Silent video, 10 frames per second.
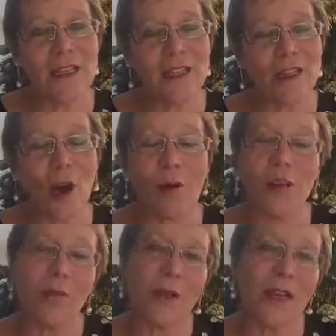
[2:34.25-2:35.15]
It's going
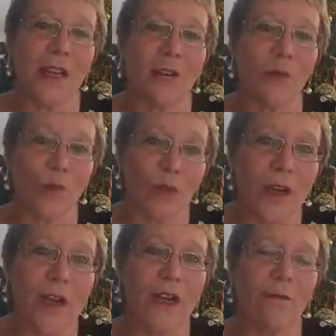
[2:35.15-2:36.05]
to be a
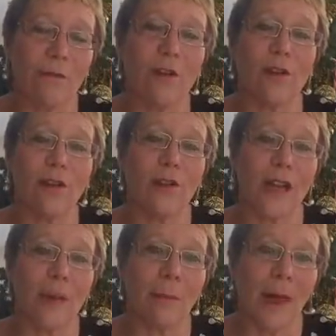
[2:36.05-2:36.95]
really full-on
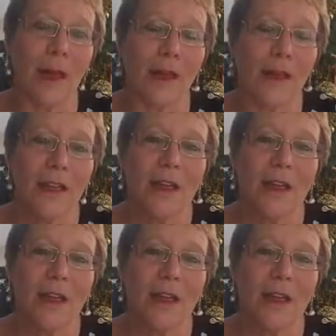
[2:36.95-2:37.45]
campaign.